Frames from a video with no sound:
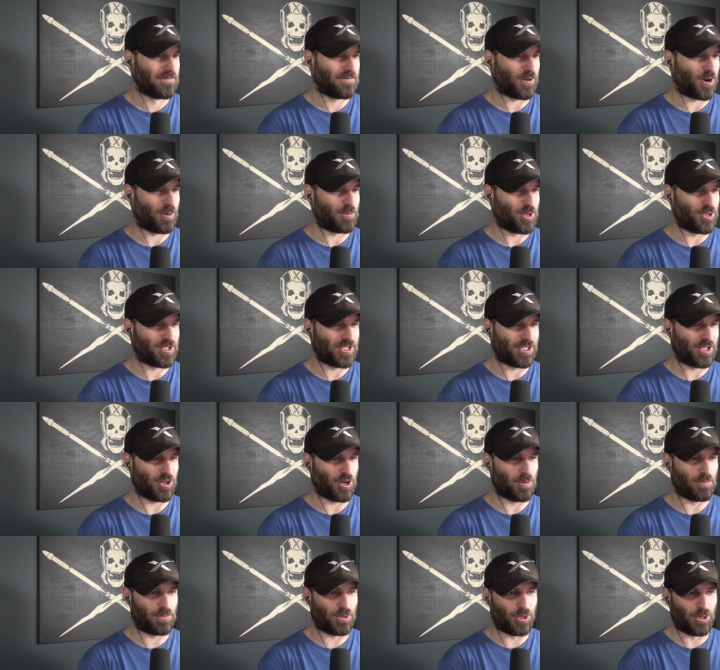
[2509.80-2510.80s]
Farm using
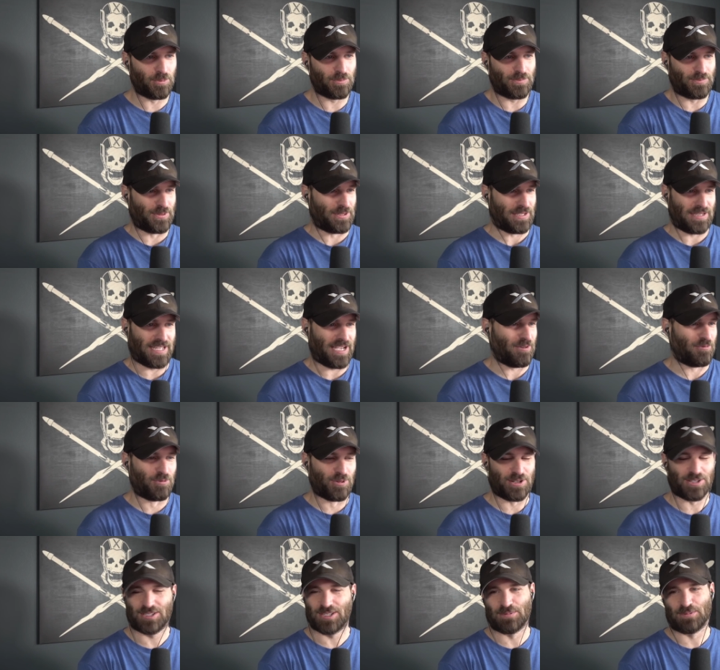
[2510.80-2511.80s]
your own poop, that
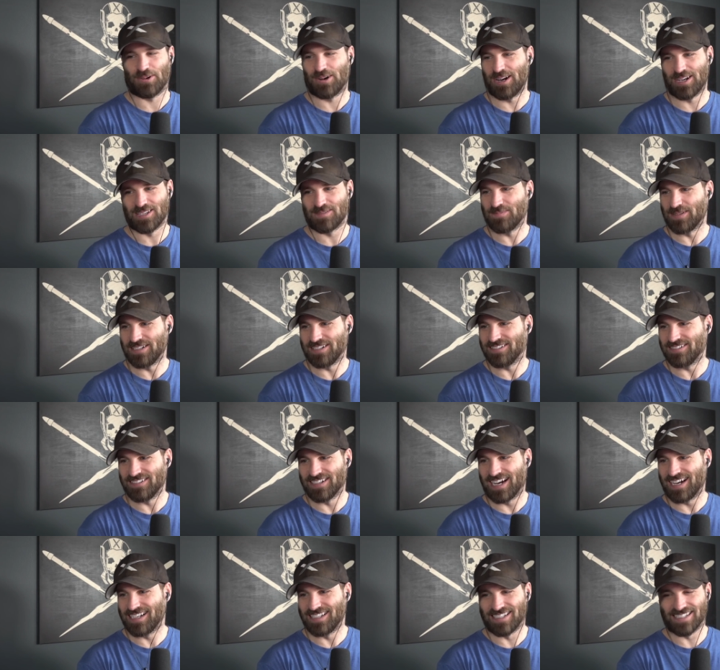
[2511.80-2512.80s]
wouldn't surprise me, dude.
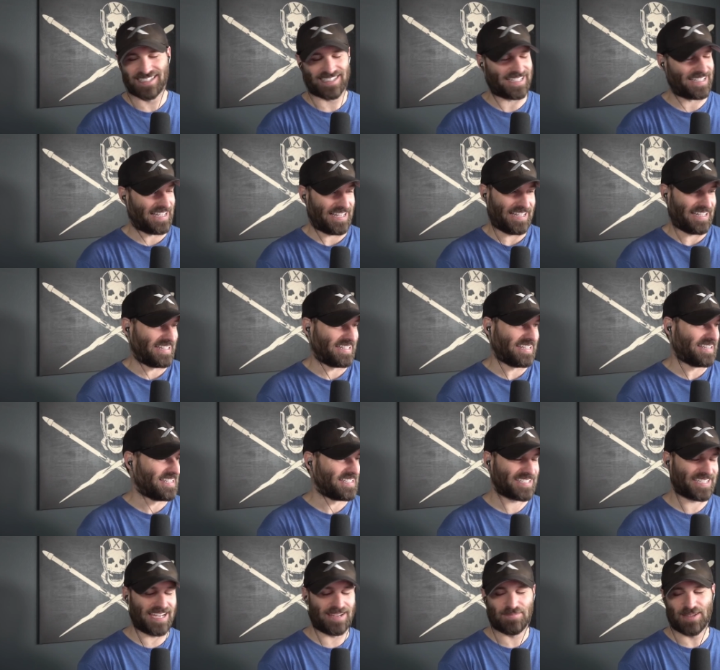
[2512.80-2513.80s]
Not in this uh, in
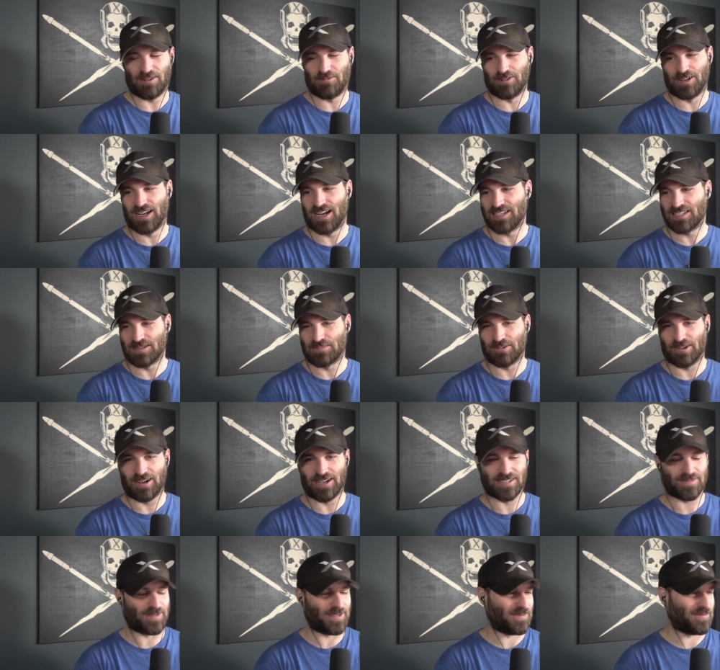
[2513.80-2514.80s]
this game, that would not
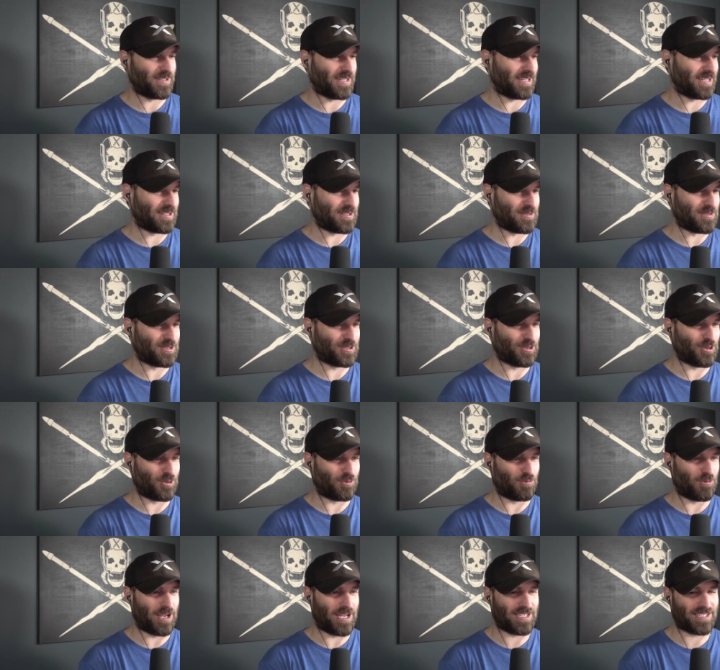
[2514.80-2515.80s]
surprise me if you had to use your
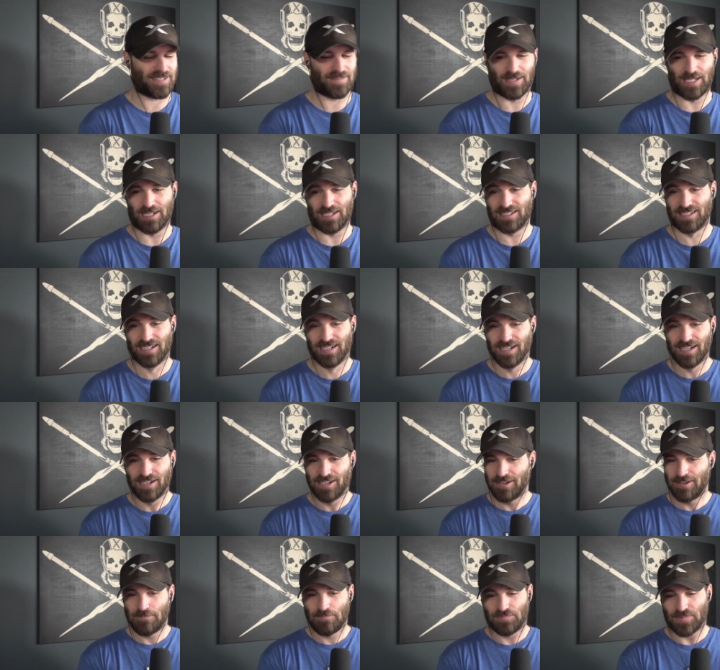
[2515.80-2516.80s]
own waste, because
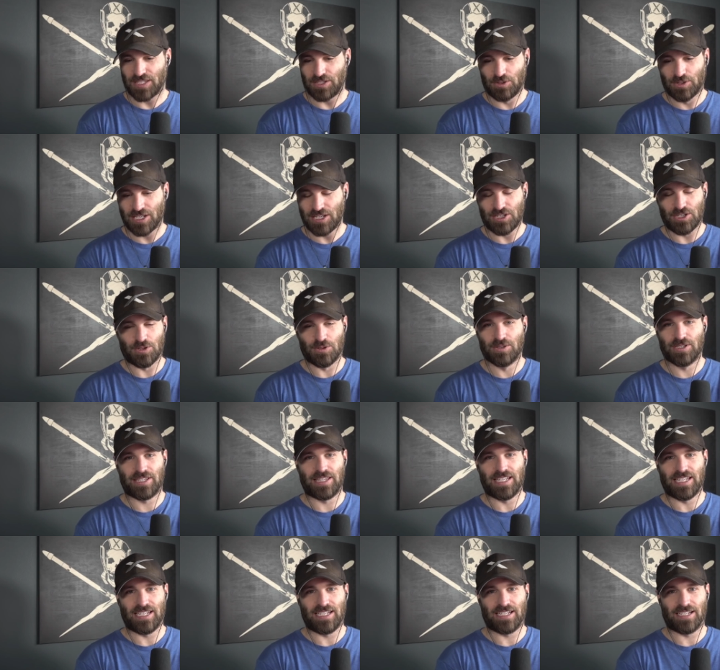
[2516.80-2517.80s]
you can use
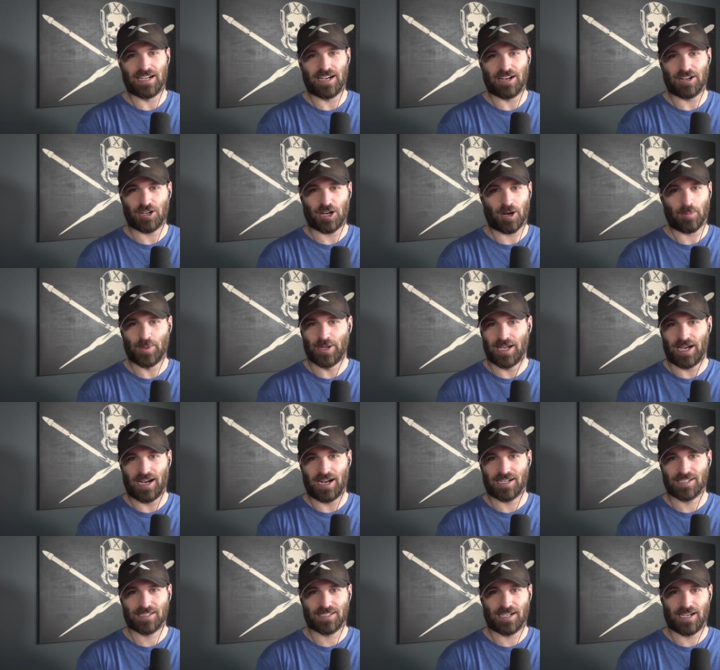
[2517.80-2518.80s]
the uh, carbon
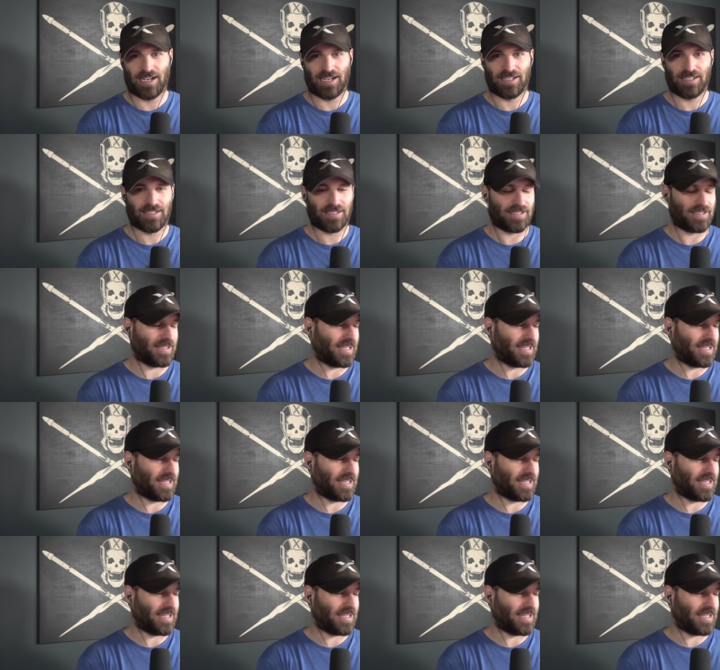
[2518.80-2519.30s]
dioxide